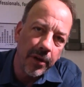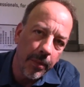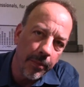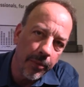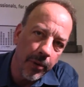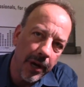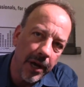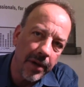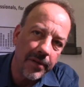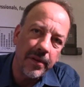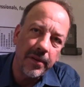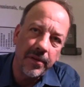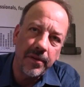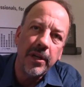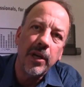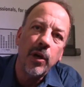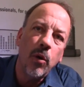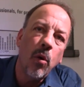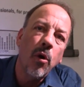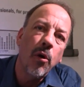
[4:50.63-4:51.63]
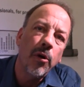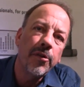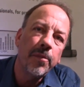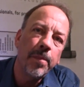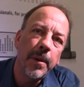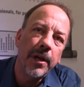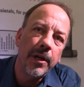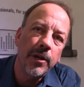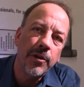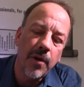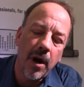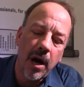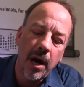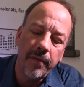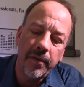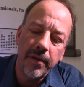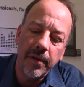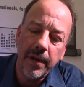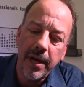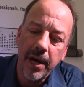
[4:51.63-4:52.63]
You can put SSD or spinning
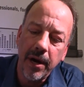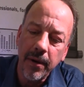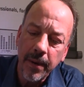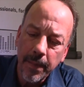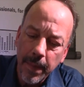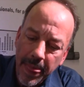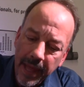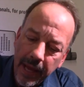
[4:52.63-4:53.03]
drives in there.